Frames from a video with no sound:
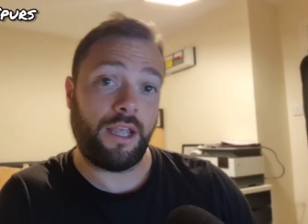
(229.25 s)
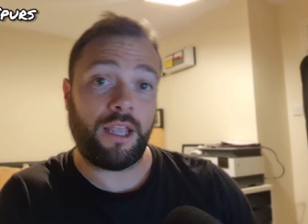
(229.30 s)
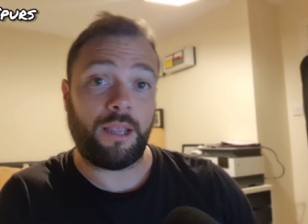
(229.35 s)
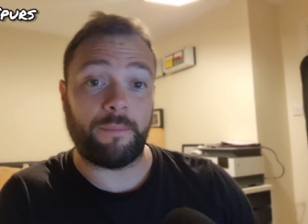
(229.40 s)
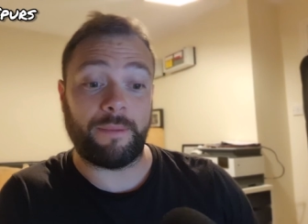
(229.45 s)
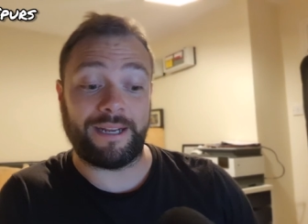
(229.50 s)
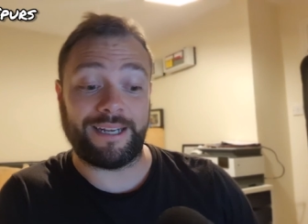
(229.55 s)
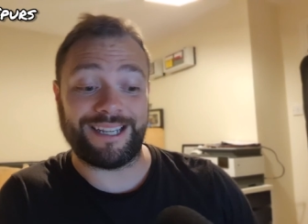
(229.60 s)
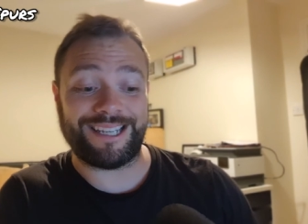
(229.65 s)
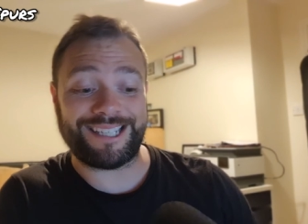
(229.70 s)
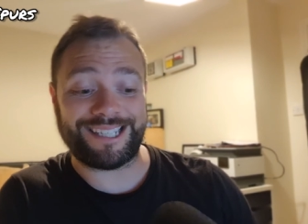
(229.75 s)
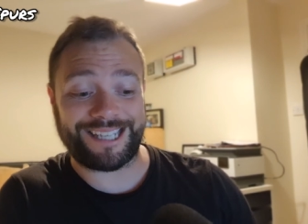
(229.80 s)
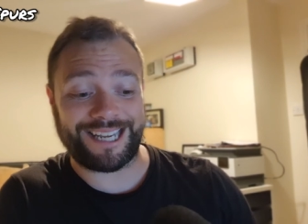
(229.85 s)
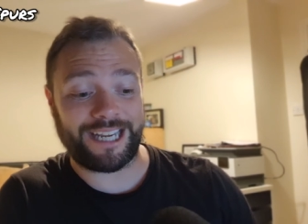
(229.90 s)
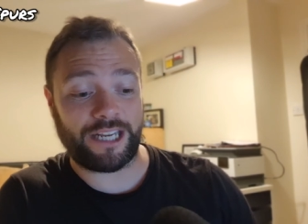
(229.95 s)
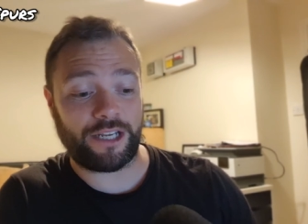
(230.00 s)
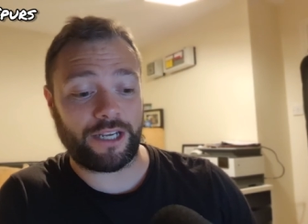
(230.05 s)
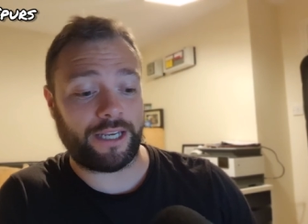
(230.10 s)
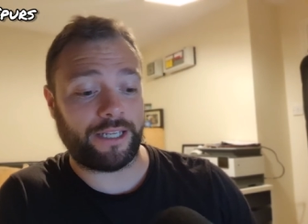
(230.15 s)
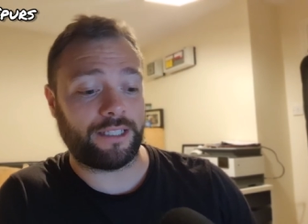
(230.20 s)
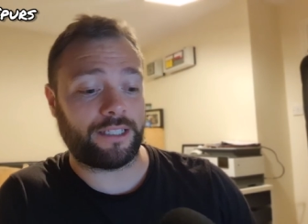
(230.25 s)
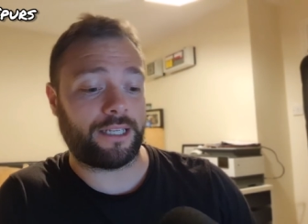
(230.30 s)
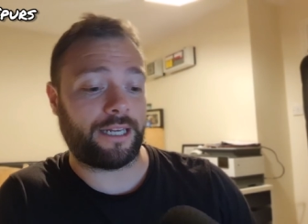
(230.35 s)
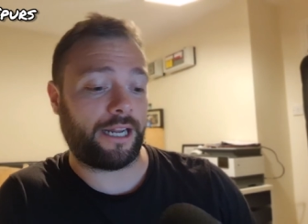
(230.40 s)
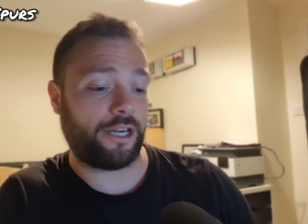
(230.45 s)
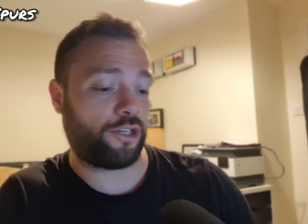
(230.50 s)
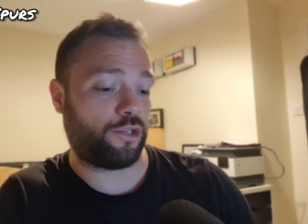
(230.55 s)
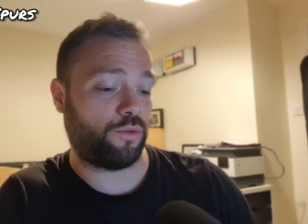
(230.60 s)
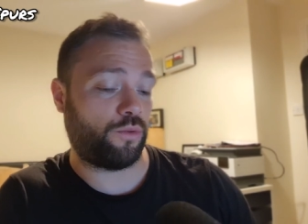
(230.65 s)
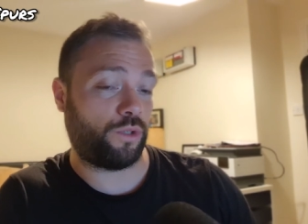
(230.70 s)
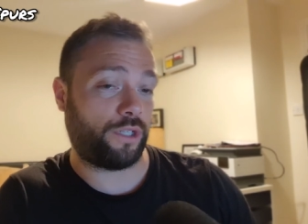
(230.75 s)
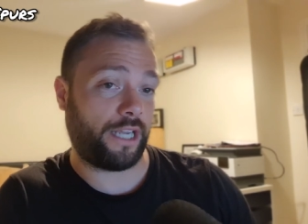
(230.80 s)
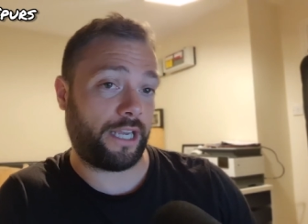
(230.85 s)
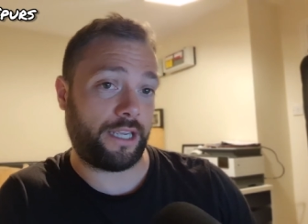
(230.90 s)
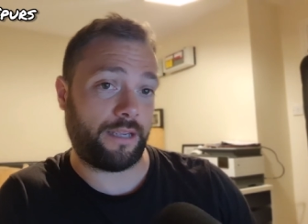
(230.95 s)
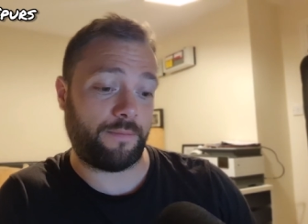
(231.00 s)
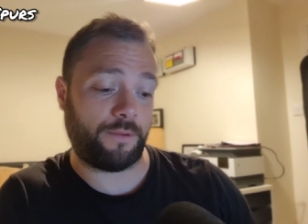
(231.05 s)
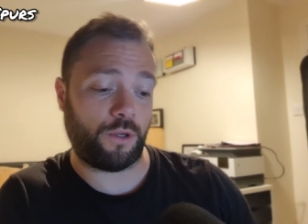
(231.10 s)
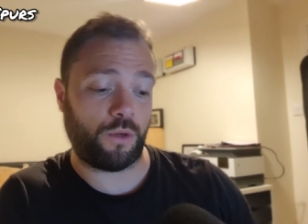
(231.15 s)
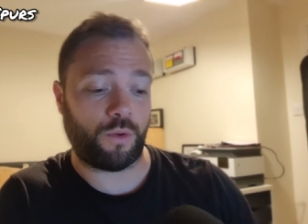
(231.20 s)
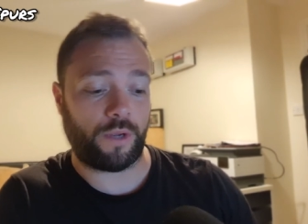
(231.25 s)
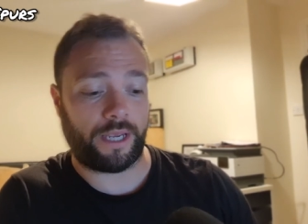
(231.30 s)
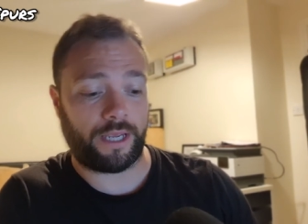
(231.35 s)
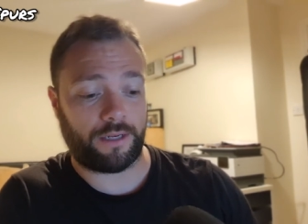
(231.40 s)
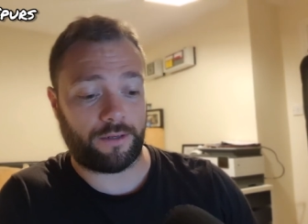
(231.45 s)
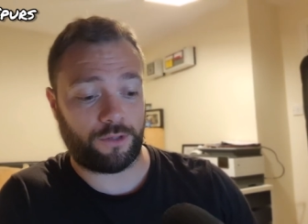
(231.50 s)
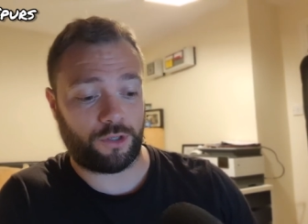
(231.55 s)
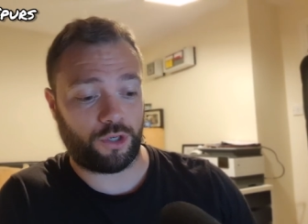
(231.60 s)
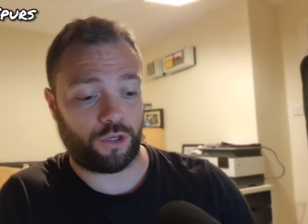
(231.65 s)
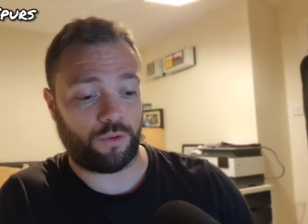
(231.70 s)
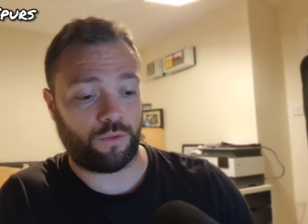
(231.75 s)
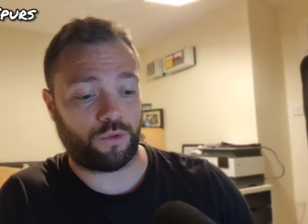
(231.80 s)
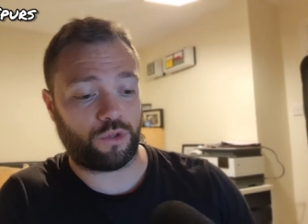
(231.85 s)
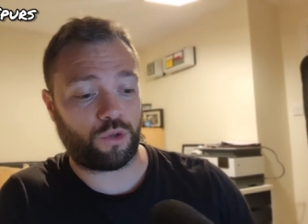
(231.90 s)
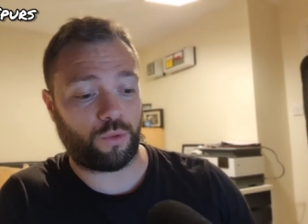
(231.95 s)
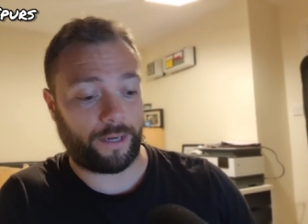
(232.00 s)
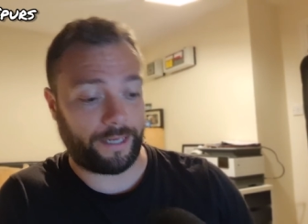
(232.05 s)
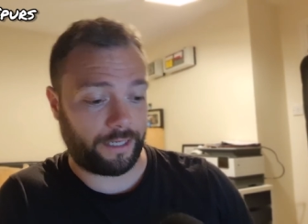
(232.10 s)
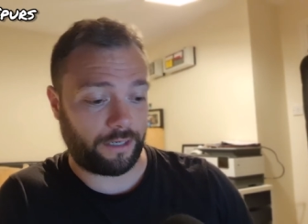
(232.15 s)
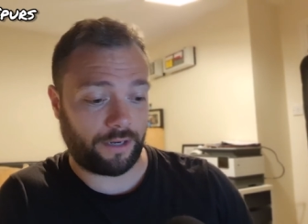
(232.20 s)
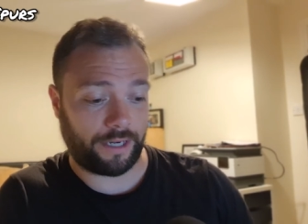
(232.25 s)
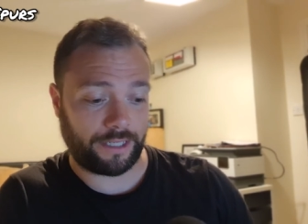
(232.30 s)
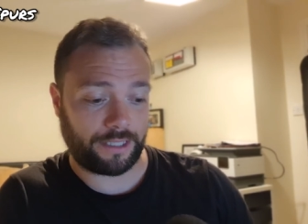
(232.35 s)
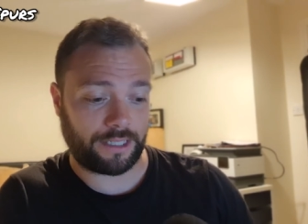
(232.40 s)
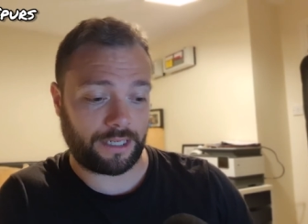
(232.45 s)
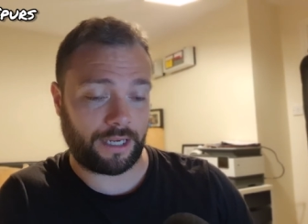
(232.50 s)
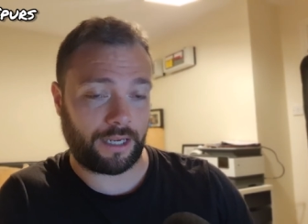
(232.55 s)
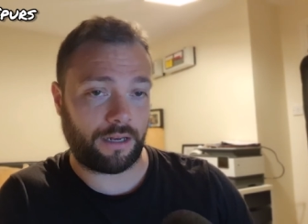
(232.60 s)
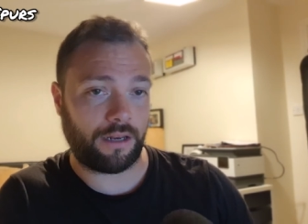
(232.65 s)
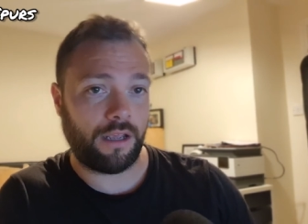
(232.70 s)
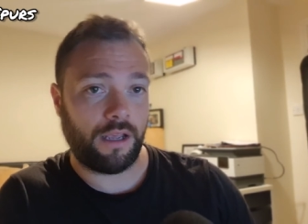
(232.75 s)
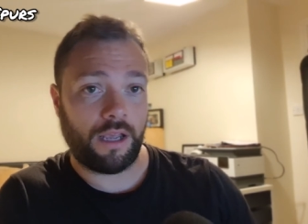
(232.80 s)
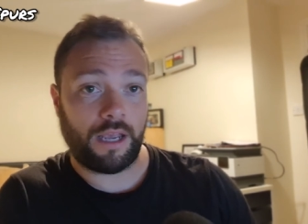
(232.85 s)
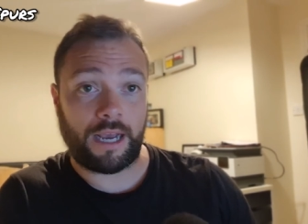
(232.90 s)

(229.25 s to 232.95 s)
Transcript: He made his senior international debut in June 2019,